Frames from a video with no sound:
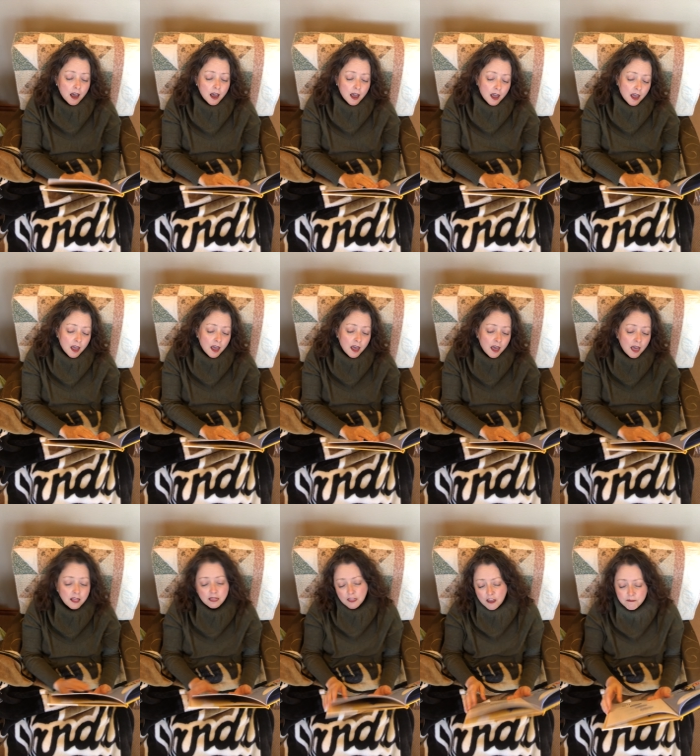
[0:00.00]

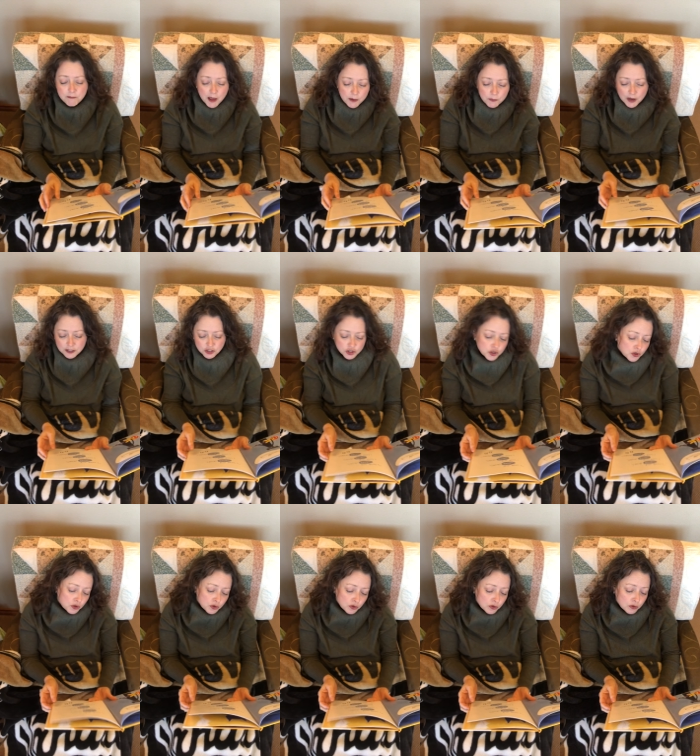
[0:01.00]
I love my white
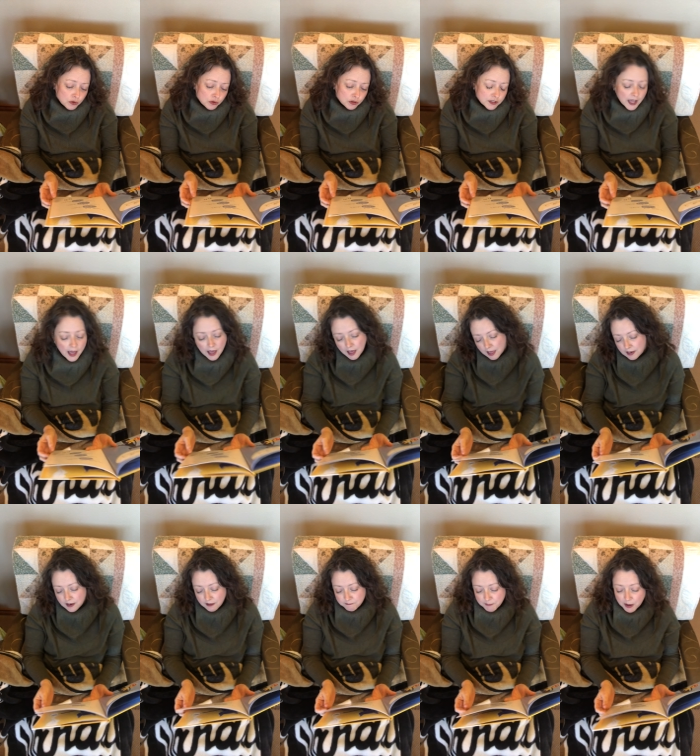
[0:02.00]
shoes. I
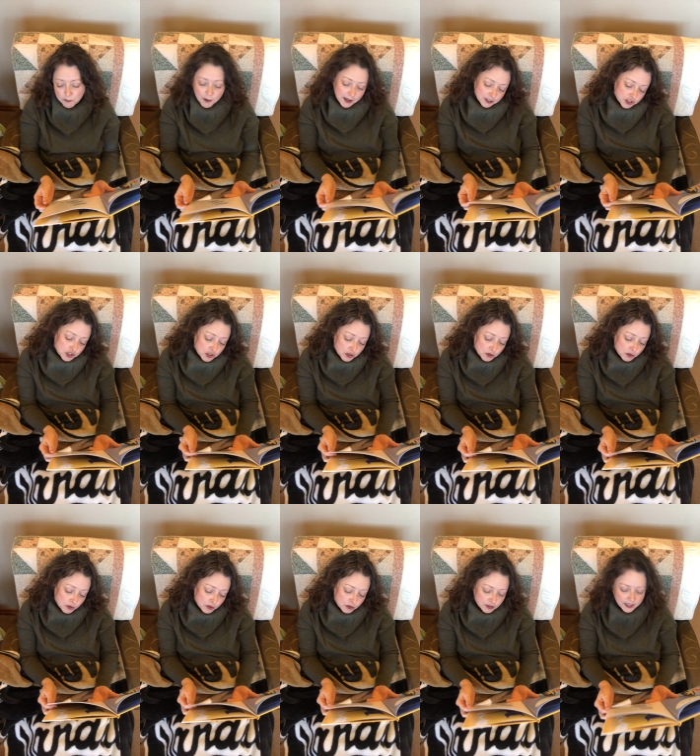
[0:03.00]
love my white
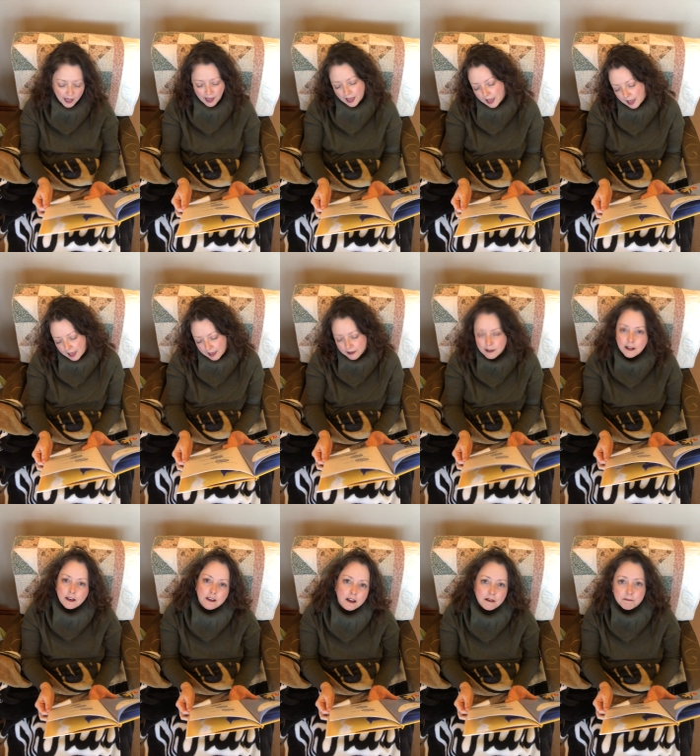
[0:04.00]
shoes. I
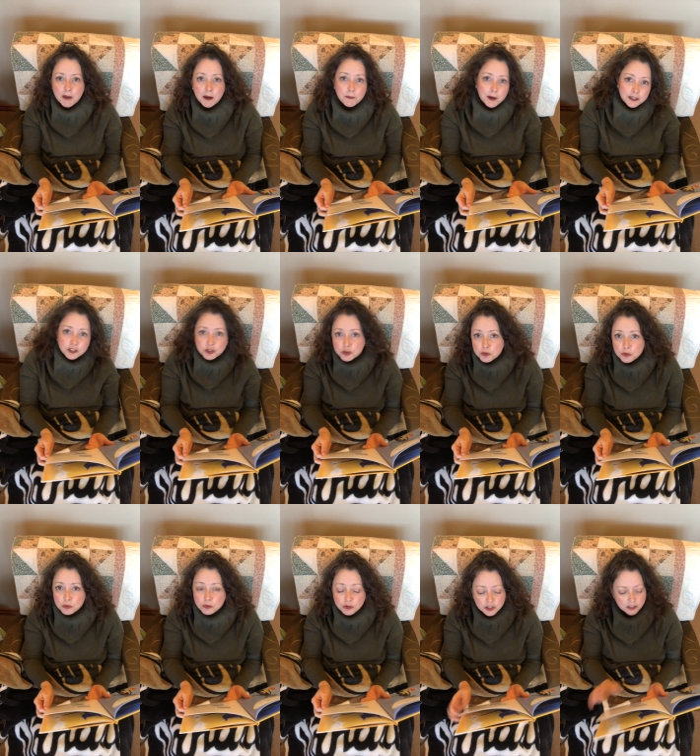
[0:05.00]
love my white
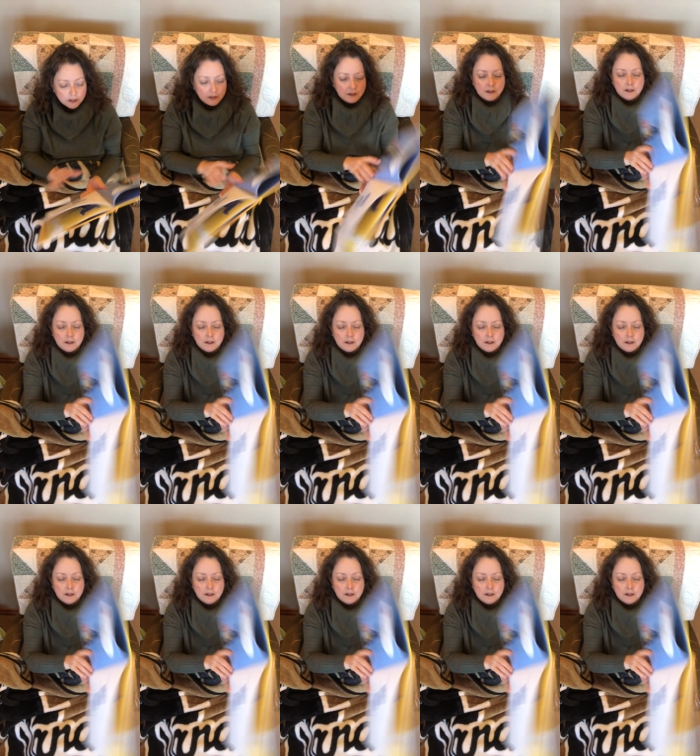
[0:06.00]
shoes.